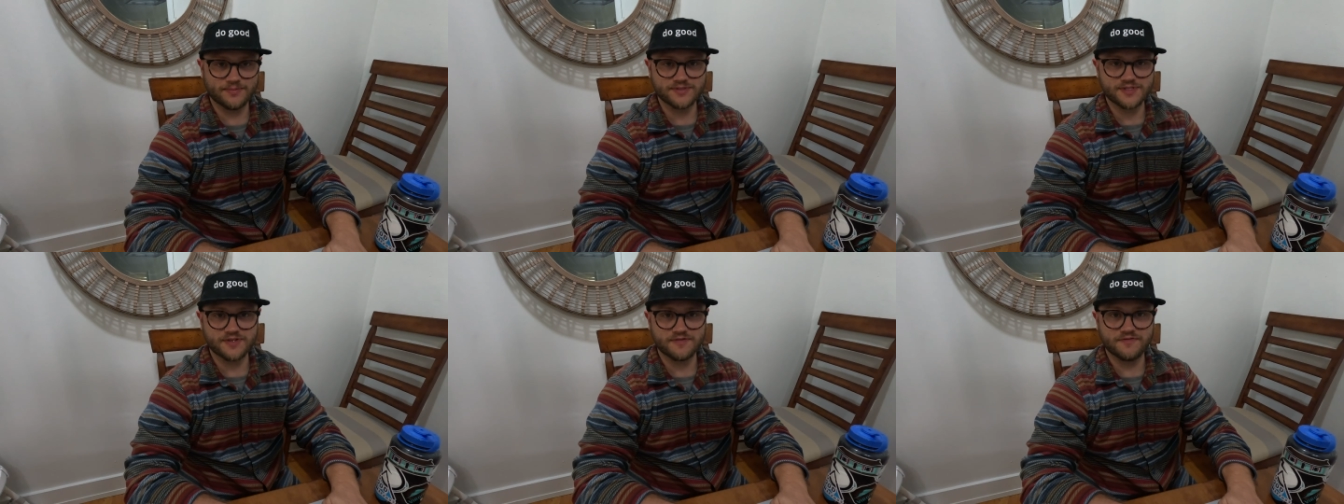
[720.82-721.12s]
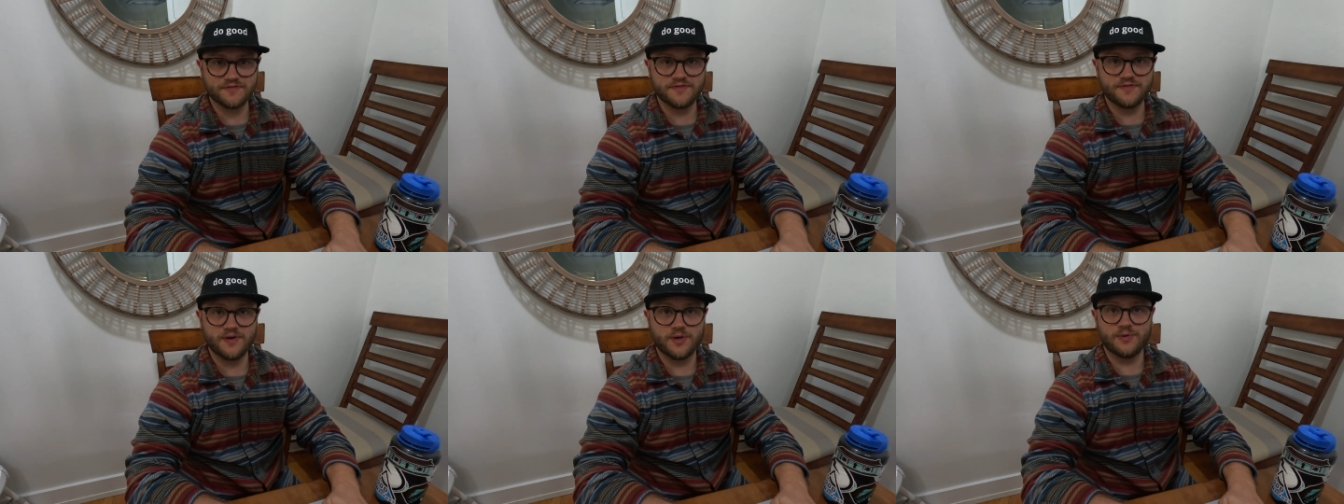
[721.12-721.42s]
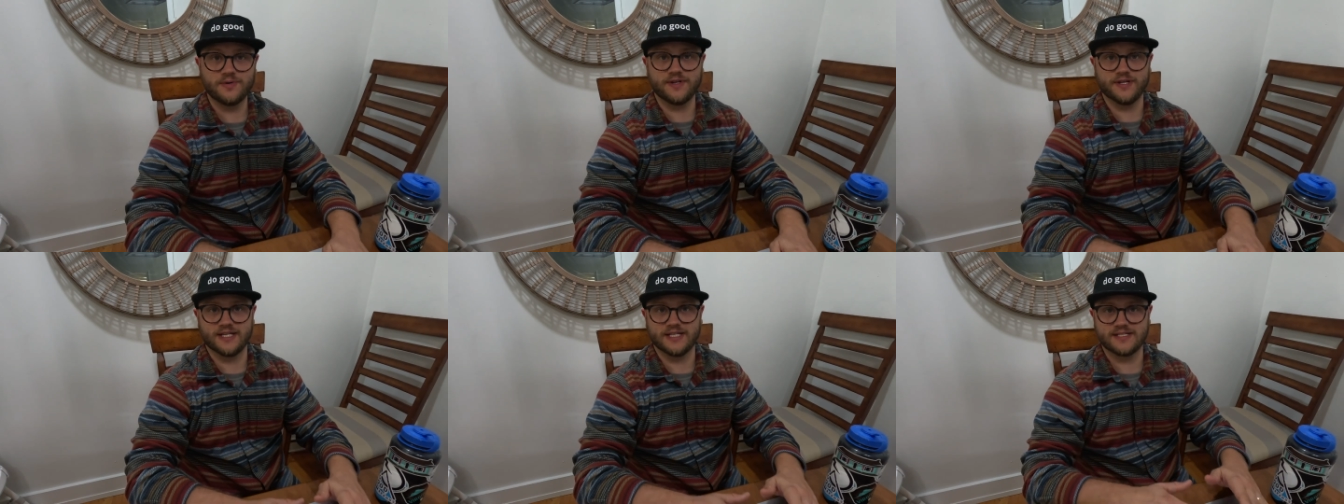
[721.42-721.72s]
able to
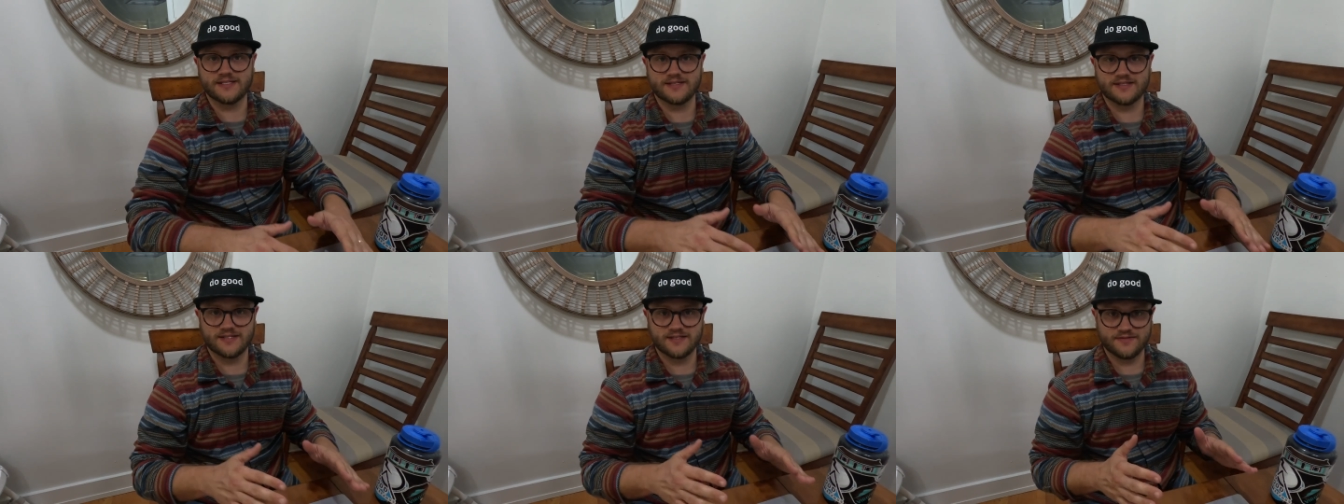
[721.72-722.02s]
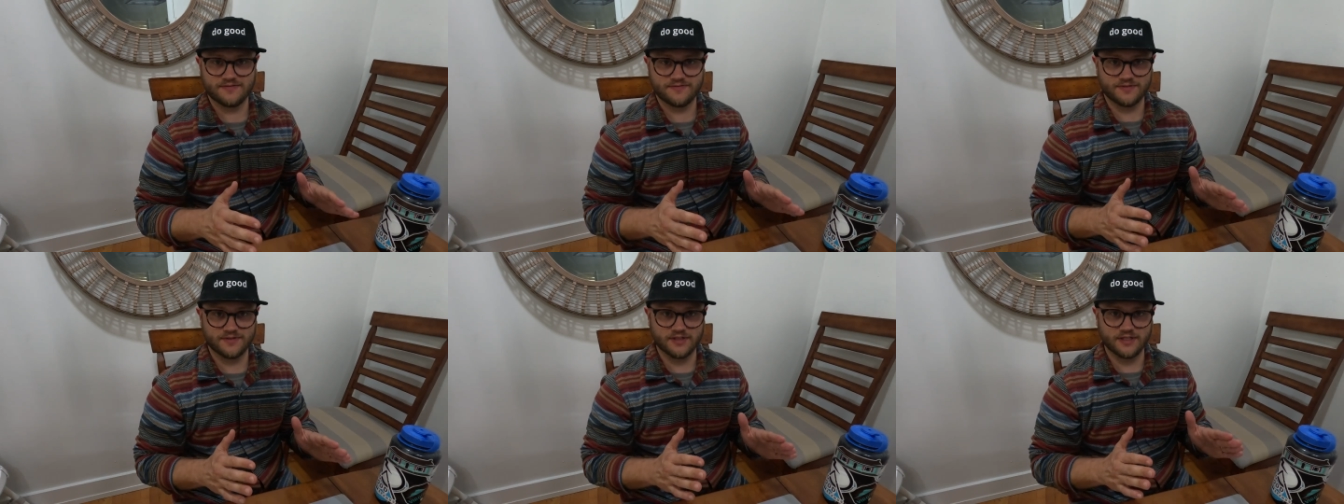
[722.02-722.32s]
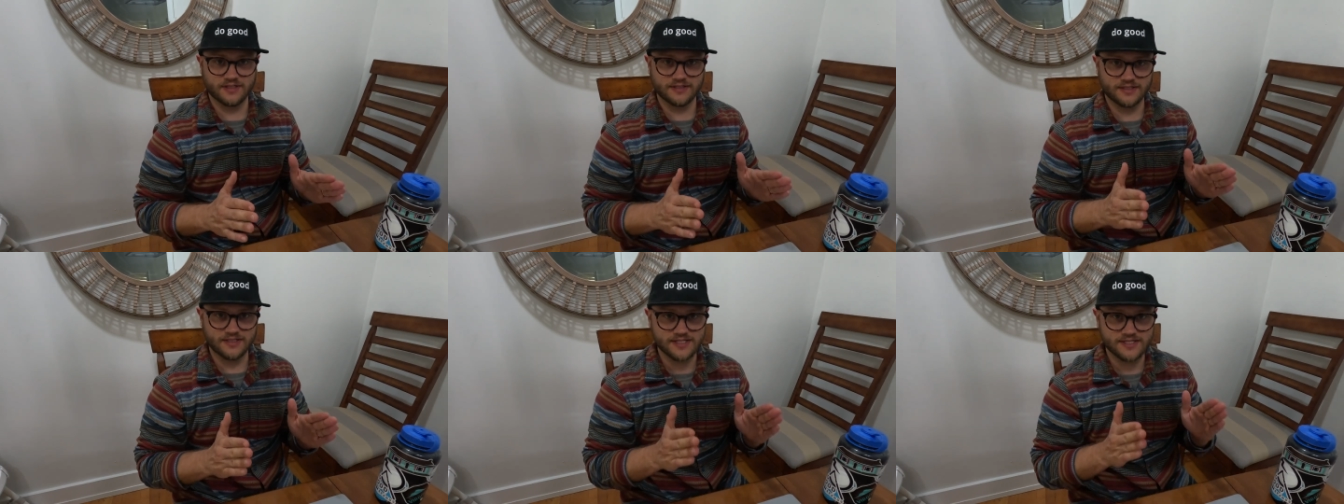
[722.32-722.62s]
focus
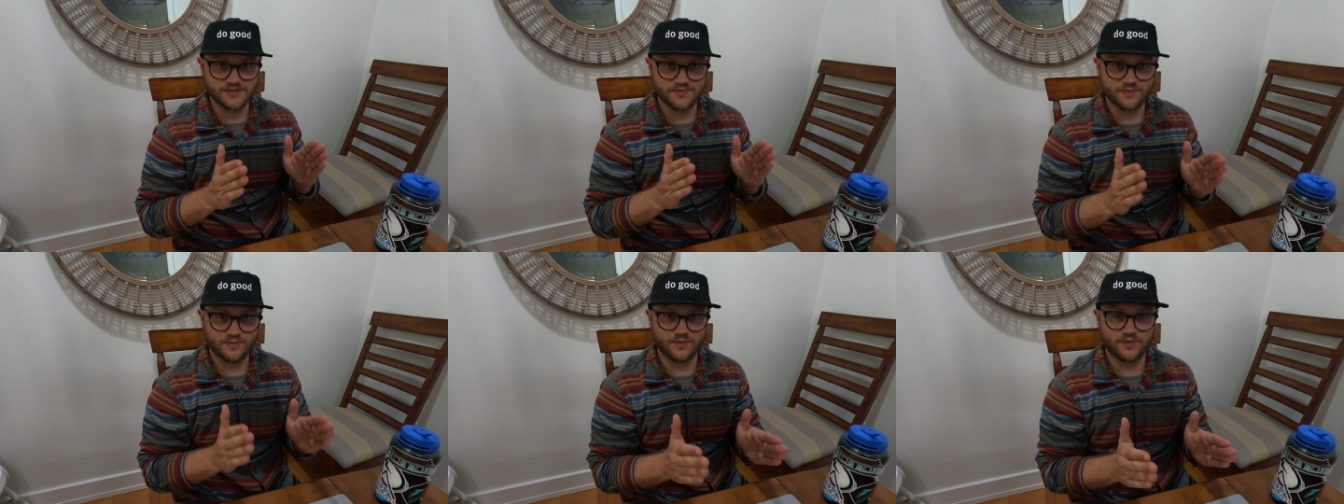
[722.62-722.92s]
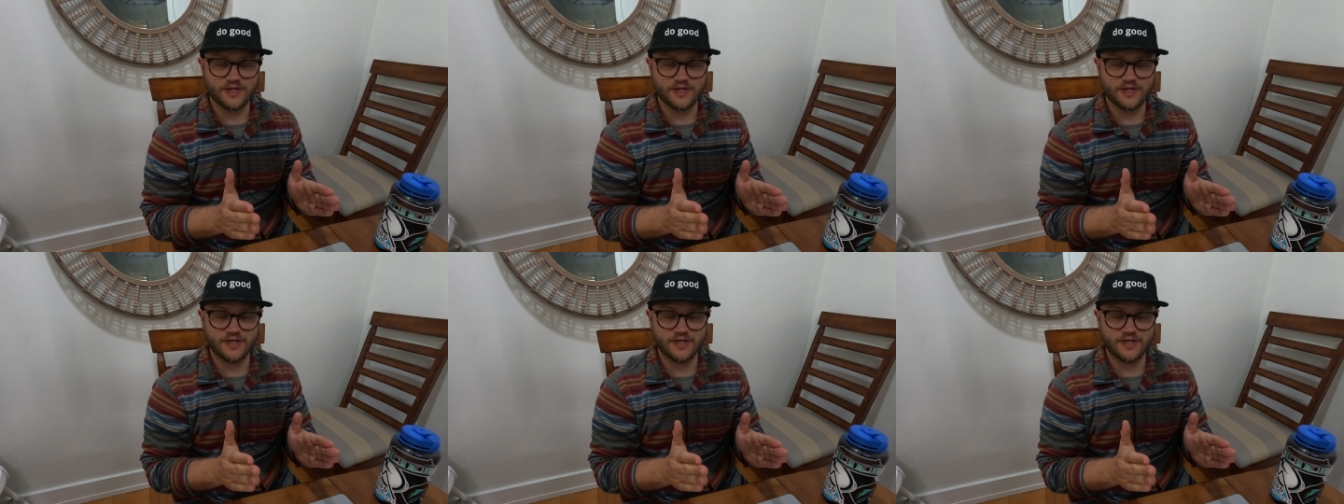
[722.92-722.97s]
for at least